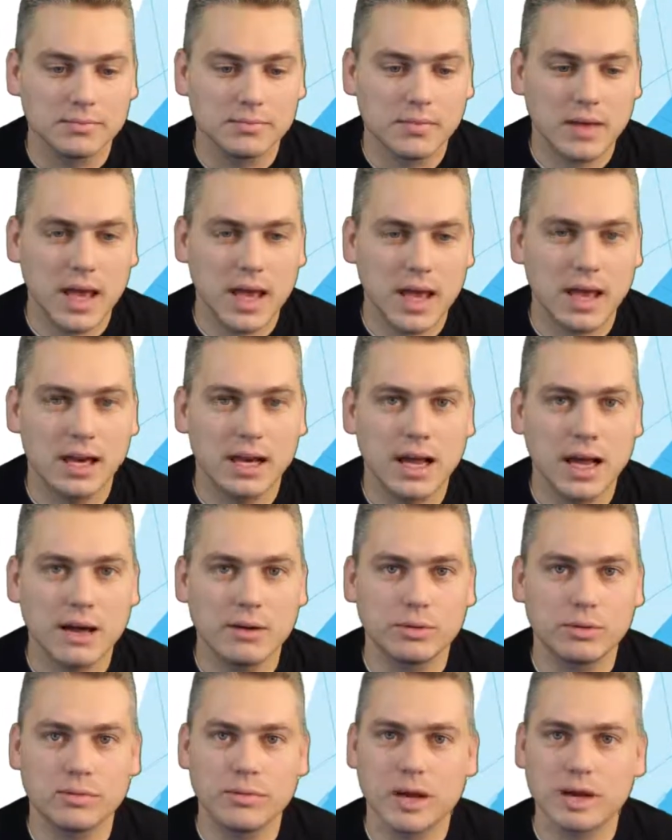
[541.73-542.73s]
And I
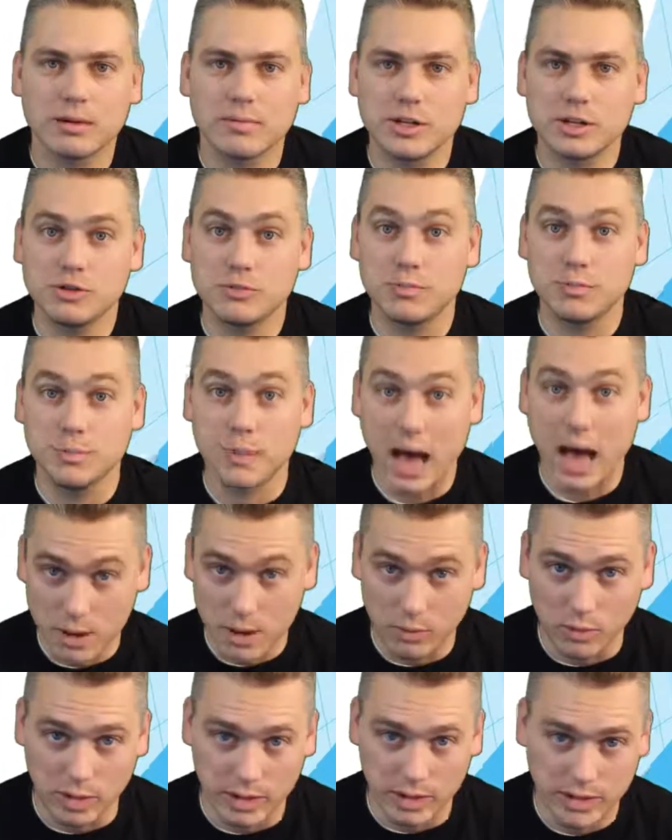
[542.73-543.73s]
would recommend you buy
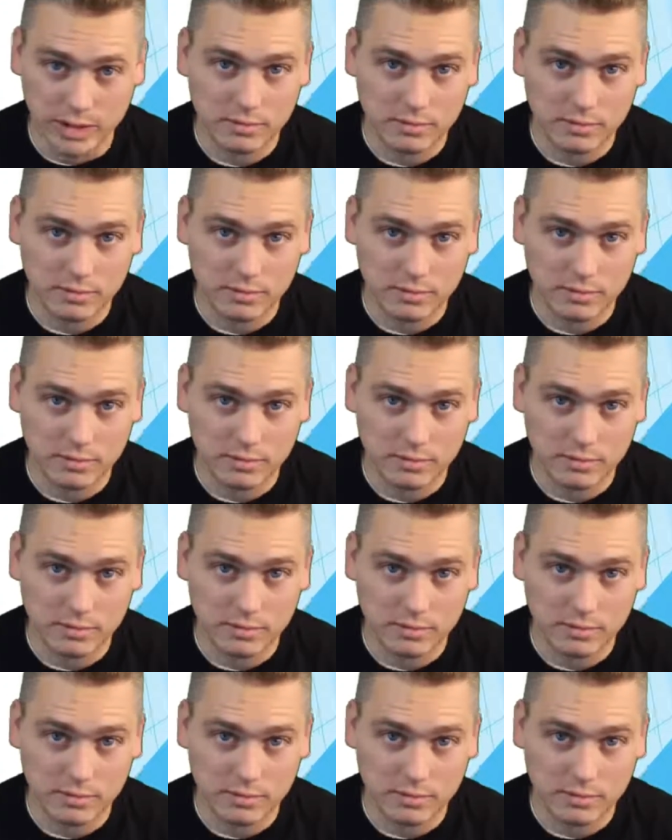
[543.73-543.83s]
one.